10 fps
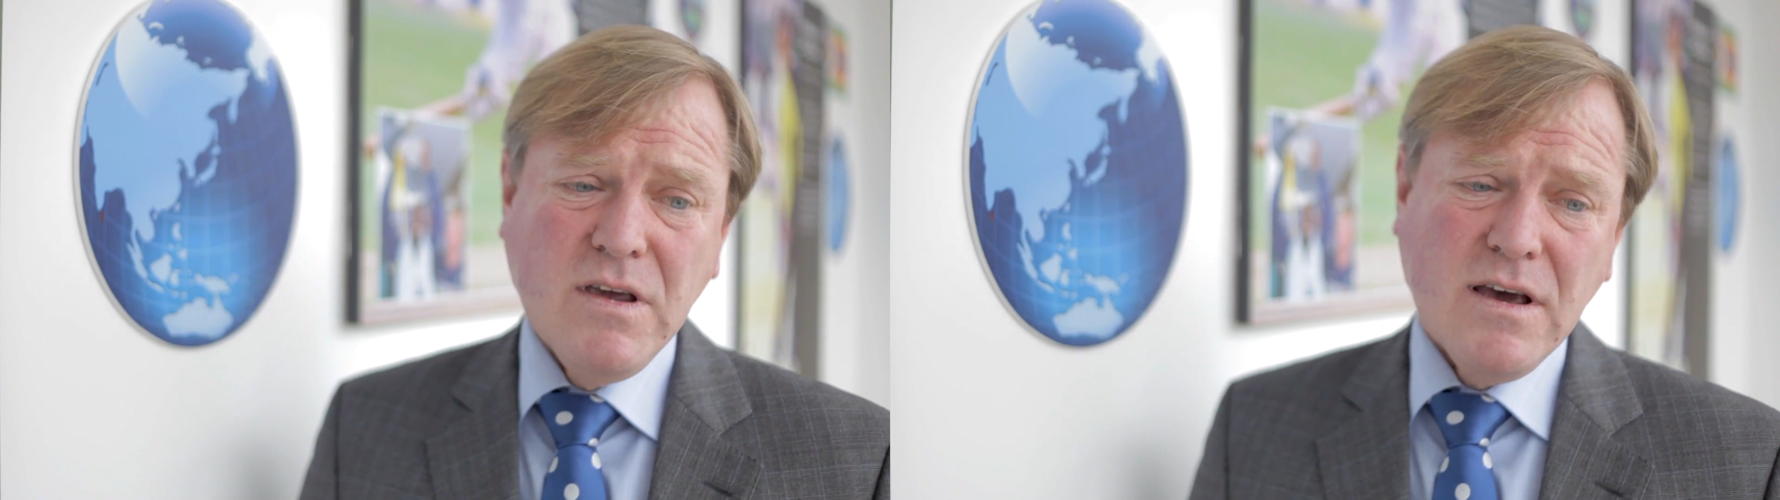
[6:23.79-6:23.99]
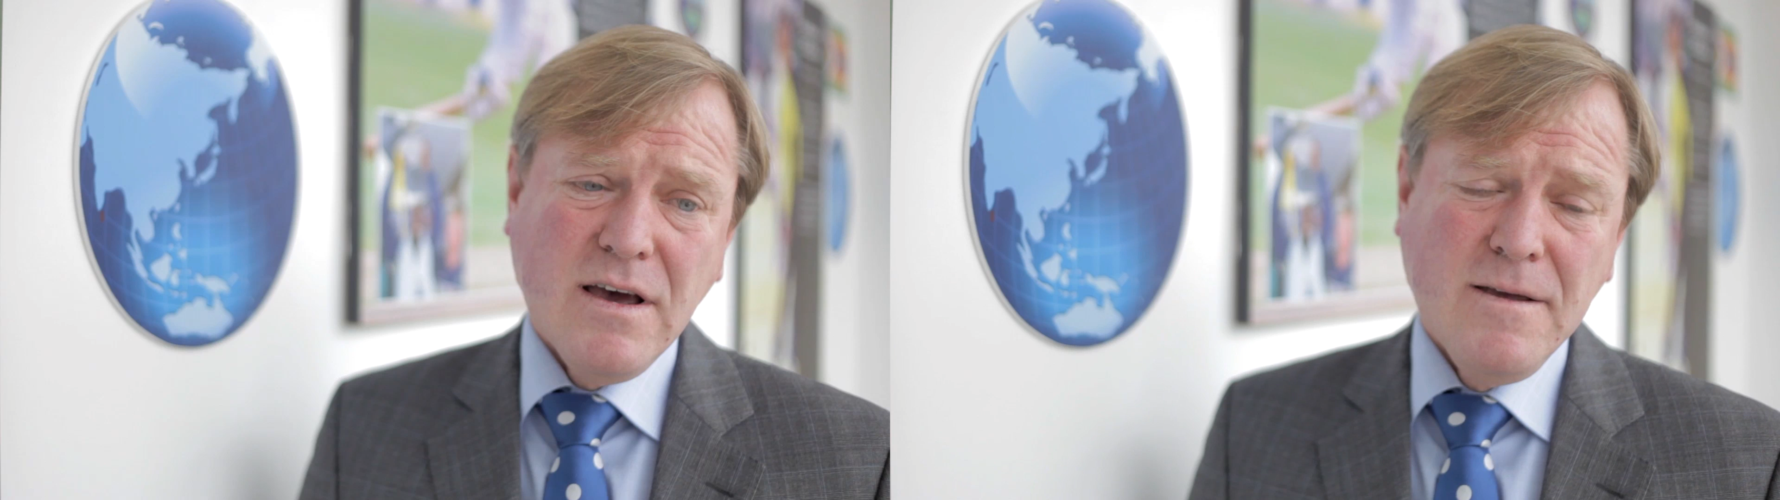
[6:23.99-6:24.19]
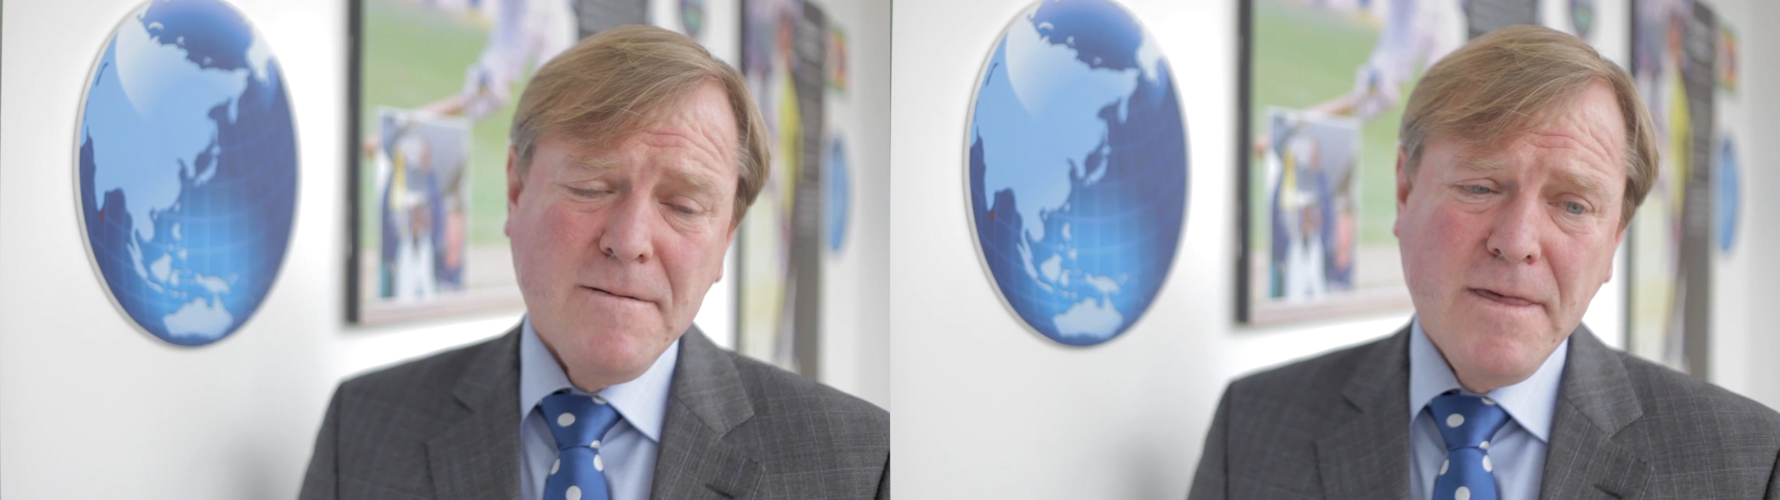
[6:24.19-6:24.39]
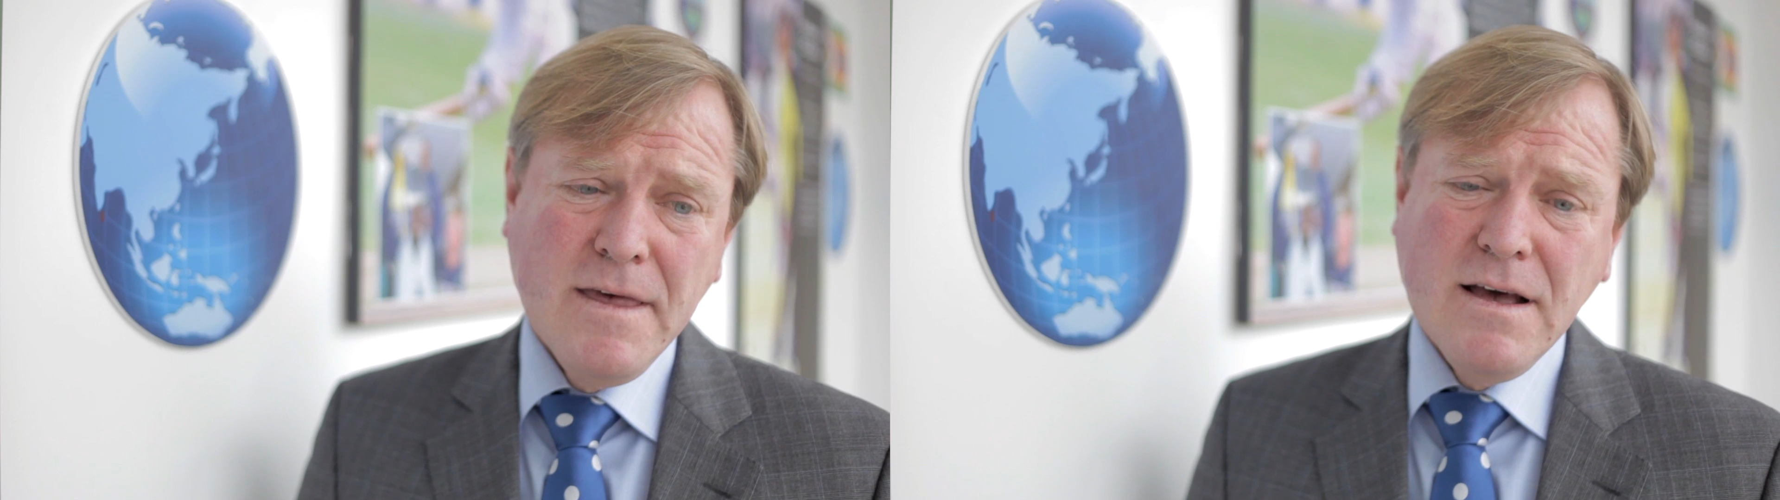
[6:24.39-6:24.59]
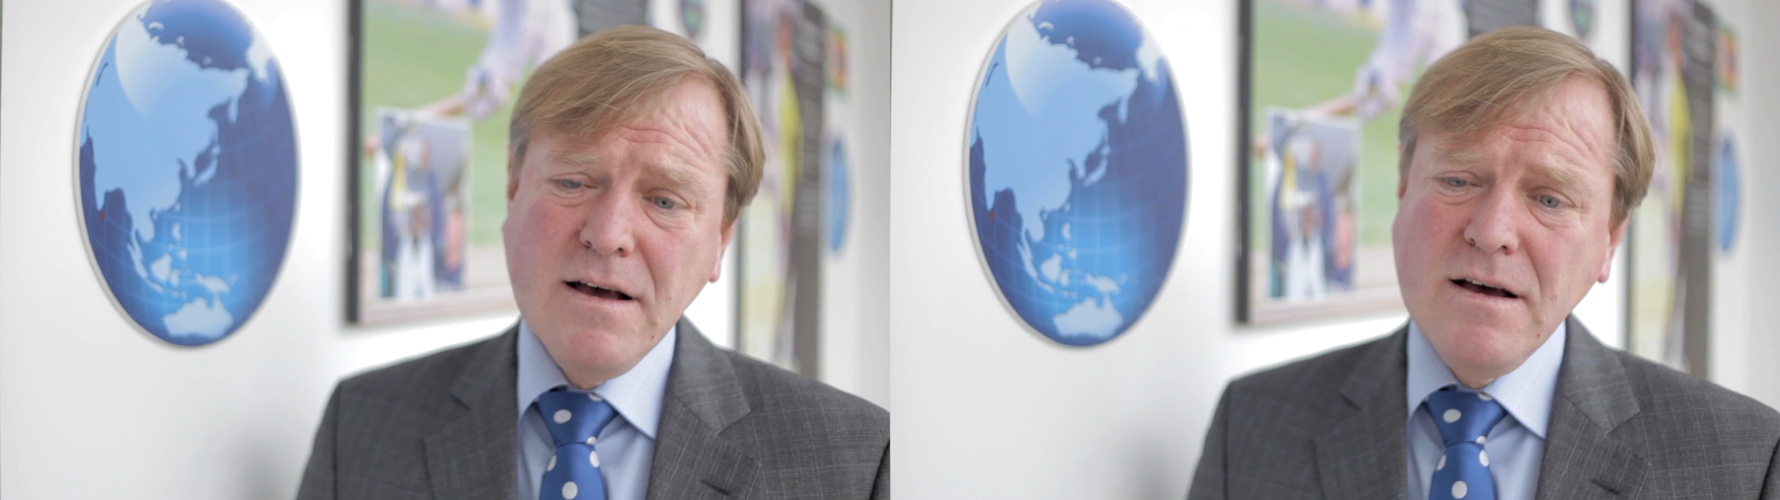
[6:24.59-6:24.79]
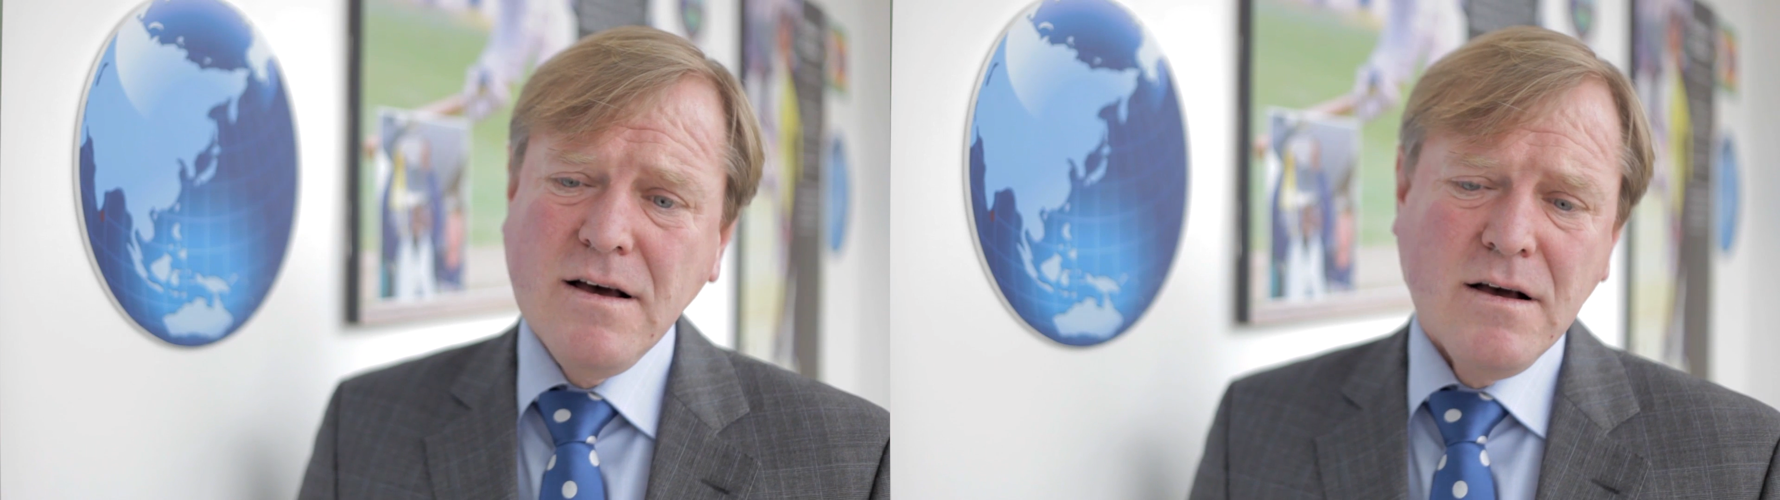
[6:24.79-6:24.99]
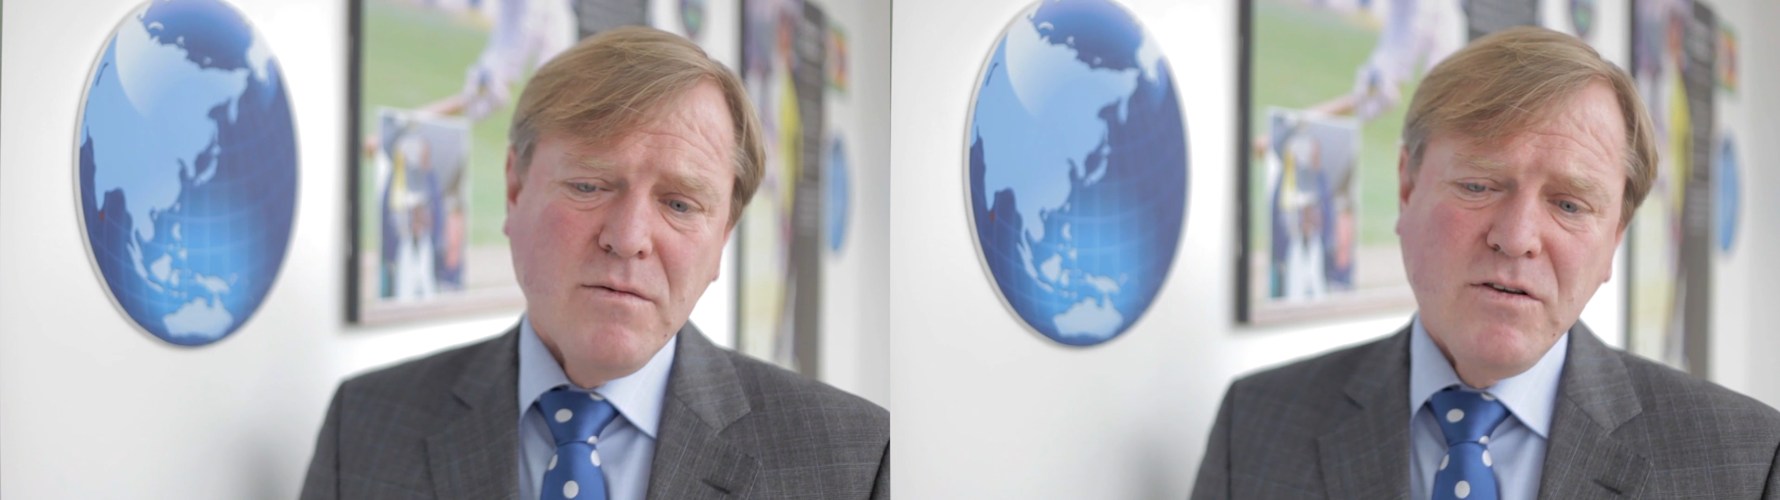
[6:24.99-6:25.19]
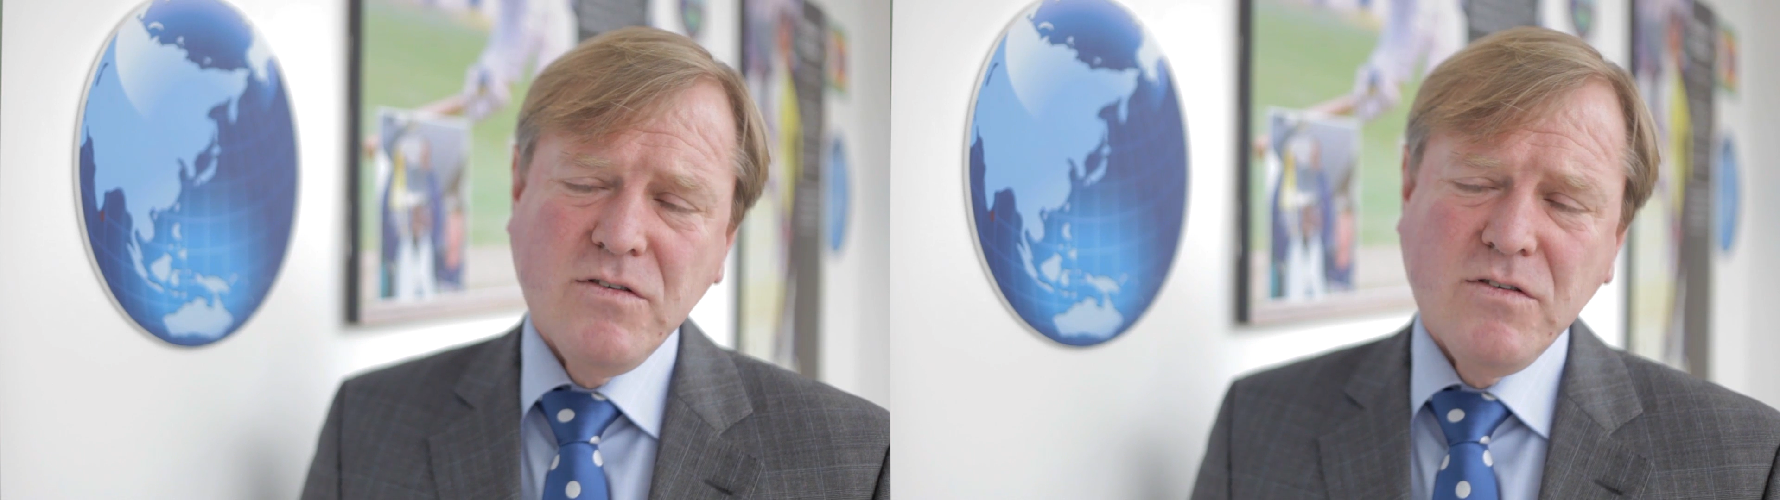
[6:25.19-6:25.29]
UK.